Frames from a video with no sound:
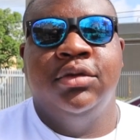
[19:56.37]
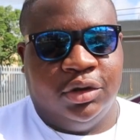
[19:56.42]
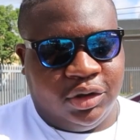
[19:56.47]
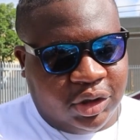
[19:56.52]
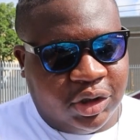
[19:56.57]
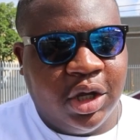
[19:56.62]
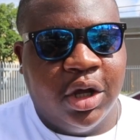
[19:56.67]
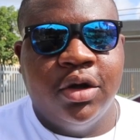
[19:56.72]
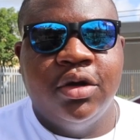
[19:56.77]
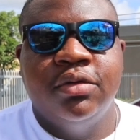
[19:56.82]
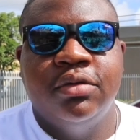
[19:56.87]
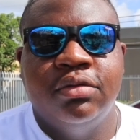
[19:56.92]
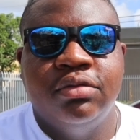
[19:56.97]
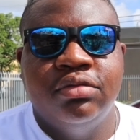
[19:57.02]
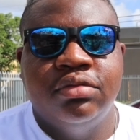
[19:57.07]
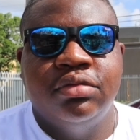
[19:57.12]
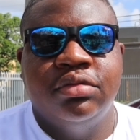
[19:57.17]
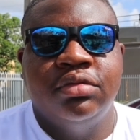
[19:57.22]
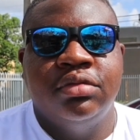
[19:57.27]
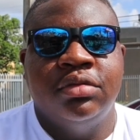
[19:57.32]
So
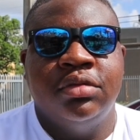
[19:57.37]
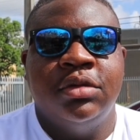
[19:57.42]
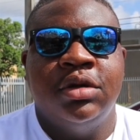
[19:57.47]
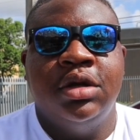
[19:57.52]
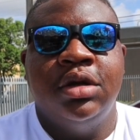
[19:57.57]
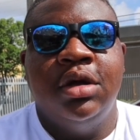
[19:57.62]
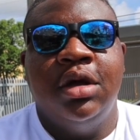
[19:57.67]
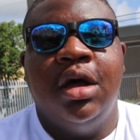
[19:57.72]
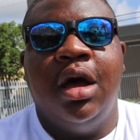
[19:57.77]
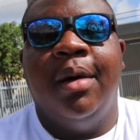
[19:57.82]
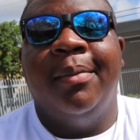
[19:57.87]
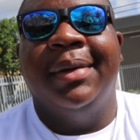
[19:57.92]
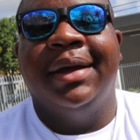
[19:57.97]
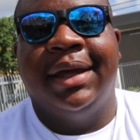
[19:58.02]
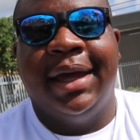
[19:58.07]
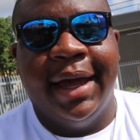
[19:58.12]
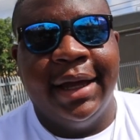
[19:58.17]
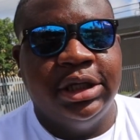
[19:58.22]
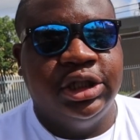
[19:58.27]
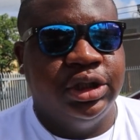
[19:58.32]
I'm gonna
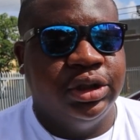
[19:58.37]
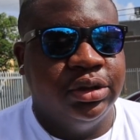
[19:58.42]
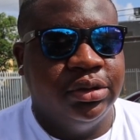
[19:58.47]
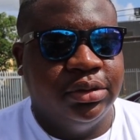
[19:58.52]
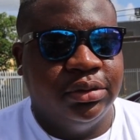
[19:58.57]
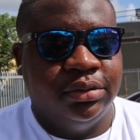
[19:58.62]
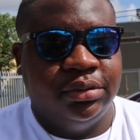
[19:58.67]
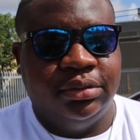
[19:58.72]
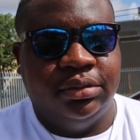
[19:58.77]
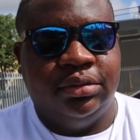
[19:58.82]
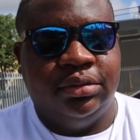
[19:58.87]
catch you